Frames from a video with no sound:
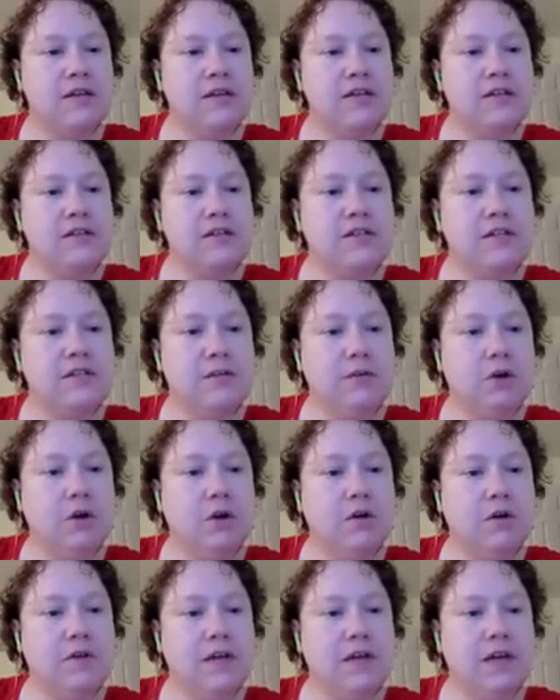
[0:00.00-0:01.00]

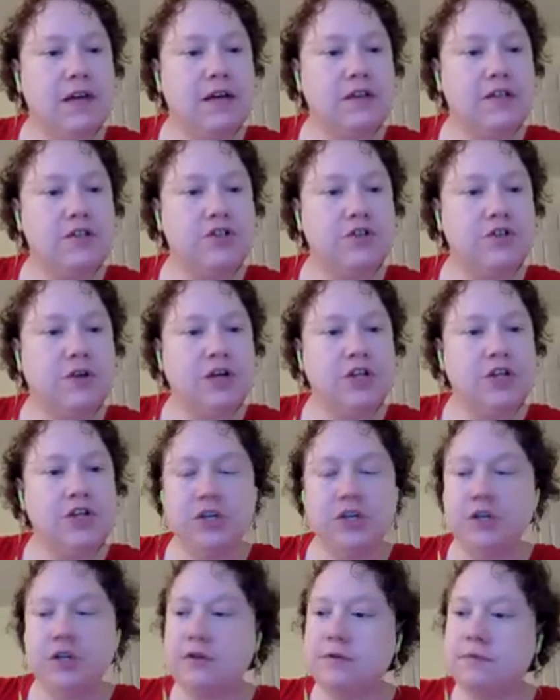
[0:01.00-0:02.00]
0 in the x
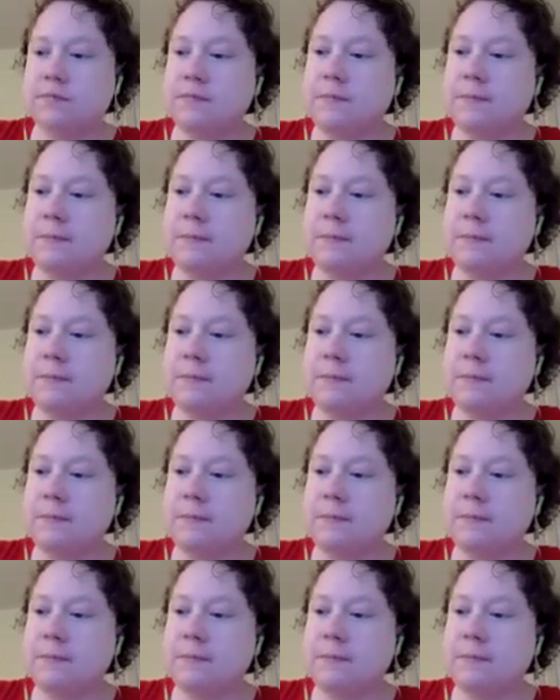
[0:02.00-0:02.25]
direction